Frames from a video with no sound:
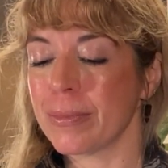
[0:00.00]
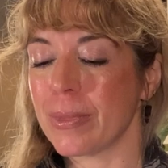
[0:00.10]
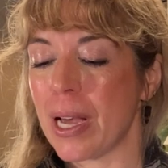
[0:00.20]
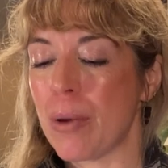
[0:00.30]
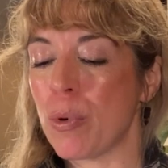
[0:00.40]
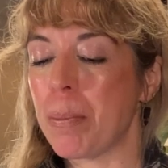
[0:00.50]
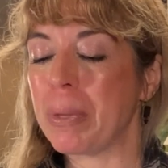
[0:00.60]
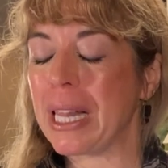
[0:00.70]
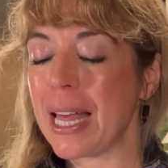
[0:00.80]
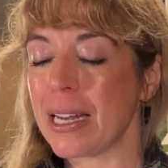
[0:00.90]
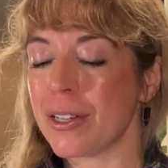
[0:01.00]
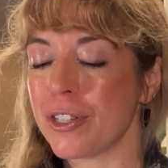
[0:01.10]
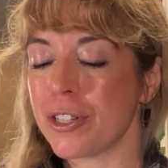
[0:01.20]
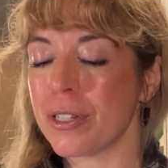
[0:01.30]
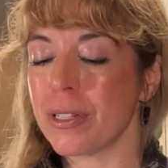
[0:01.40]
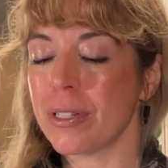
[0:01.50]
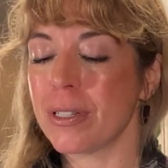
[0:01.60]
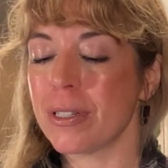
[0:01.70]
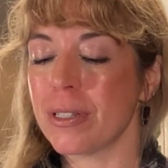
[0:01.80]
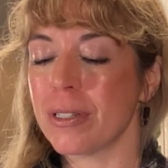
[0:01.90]
a replenished
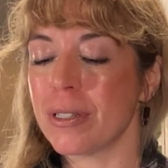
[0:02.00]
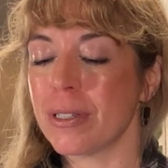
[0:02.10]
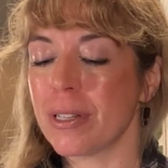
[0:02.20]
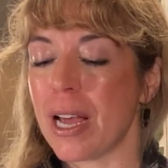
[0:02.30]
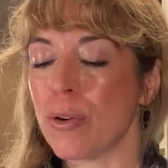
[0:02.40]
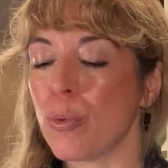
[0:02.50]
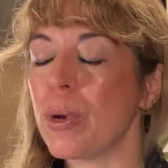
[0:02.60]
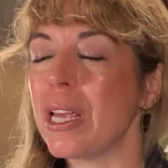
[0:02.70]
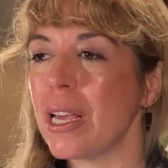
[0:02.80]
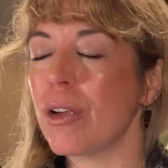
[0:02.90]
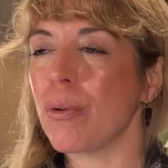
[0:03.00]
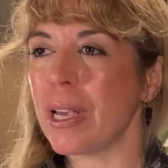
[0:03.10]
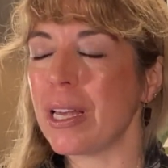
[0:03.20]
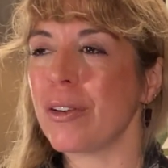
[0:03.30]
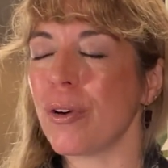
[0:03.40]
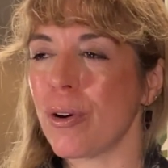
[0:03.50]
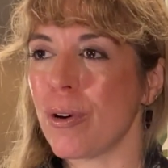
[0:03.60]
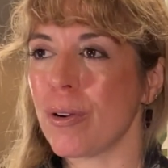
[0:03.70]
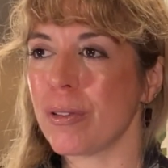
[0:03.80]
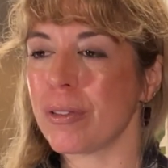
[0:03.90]
and regreened
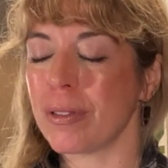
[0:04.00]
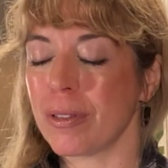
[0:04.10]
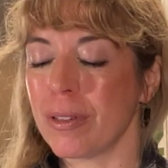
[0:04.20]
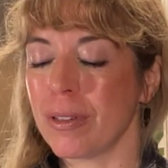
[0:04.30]
earth,